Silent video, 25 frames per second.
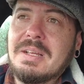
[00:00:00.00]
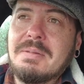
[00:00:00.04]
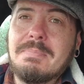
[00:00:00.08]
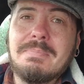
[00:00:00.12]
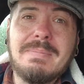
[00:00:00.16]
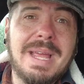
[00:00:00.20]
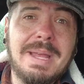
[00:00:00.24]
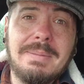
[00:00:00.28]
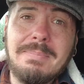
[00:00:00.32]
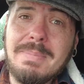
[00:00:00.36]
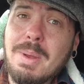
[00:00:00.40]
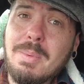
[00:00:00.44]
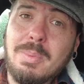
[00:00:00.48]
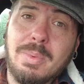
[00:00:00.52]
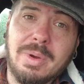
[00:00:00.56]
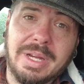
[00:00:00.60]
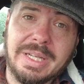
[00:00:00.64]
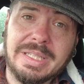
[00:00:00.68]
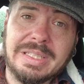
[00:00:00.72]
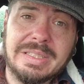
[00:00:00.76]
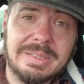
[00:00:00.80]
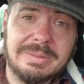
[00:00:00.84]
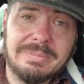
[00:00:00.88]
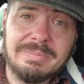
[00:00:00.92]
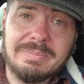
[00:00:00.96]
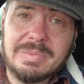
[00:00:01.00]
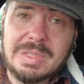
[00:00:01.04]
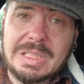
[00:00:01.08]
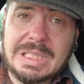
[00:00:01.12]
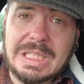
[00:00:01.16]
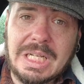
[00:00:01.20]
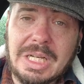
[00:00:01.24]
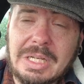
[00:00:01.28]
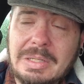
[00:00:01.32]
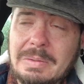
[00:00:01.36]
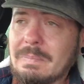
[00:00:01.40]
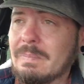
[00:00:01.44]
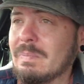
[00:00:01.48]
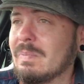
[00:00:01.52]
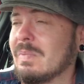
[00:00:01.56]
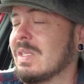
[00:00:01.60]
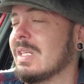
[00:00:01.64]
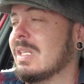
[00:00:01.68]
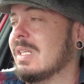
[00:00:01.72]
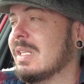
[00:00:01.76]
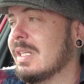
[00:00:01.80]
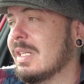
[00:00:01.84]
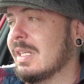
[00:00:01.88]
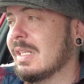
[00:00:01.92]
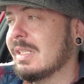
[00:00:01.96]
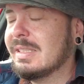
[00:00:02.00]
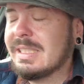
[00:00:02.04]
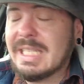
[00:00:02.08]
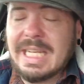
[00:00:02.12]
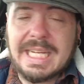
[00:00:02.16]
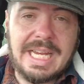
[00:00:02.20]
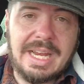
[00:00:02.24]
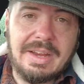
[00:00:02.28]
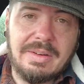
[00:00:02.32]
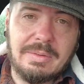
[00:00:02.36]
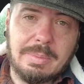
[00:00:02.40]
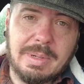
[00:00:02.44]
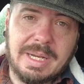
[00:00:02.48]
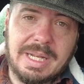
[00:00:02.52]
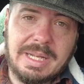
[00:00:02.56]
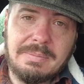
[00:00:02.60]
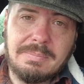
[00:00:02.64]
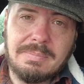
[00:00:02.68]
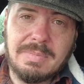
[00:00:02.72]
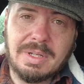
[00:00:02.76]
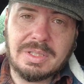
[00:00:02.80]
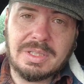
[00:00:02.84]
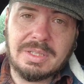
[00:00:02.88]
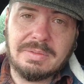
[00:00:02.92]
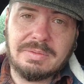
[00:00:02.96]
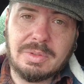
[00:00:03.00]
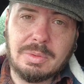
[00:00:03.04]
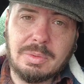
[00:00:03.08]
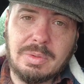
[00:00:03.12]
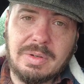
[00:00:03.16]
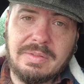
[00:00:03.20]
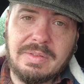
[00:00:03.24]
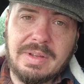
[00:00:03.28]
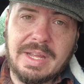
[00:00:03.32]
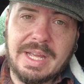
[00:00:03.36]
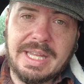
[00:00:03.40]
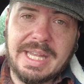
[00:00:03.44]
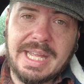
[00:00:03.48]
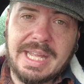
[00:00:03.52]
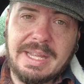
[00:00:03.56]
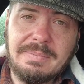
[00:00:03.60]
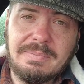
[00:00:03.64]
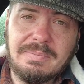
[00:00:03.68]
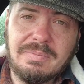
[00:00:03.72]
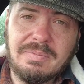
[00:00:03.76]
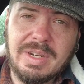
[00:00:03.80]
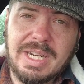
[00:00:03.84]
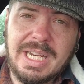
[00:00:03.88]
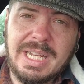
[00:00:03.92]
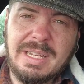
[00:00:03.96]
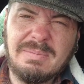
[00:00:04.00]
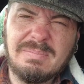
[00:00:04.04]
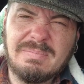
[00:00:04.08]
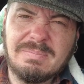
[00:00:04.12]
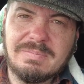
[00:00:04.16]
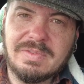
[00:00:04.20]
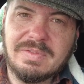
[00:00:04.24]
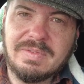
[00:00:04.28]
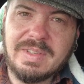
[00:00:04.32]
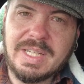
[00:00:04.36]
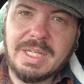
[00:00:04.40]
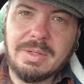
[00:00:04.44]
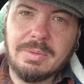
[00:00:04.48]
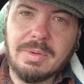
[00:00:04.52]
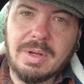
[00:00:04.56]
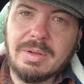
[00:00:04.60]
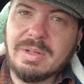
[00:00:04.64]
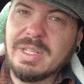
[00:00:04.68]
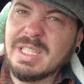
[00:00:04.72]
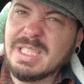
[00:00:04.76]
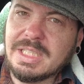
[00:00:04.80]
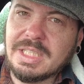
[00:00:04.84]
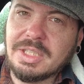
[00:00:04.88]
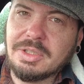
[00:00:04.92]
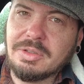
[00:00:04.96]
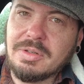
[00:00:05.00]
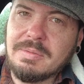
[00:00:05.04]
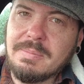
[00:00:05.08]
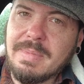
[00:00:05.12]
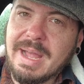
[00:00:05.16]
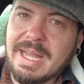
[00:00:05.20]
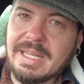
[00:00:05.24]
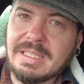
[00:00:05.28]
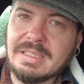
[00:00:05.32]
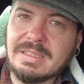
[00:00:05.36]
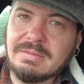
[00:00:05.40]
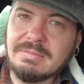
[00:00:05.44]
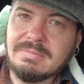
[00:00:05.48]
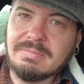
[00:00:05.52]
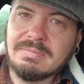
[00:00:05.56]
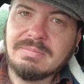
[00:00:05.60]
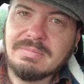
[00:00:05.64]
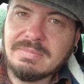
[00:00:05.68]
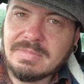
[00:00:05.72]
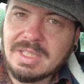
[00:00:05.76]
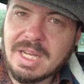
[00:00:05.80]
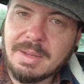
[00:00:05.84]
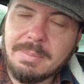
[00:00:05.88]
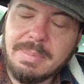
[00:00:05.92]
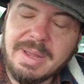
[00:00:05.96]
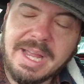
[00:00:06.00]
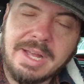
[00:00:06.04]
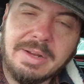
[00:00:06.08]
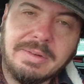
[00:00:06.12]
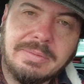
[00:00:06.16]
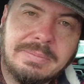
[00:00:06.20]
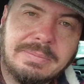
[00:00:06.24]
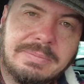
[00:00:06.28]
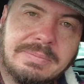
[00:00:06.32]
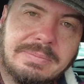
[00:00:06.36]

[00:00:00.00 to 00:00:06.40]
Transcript: make memories, you know. Take care, everybody. Much love to all of you out there. Ready? I think you are, because history matters. Kapow.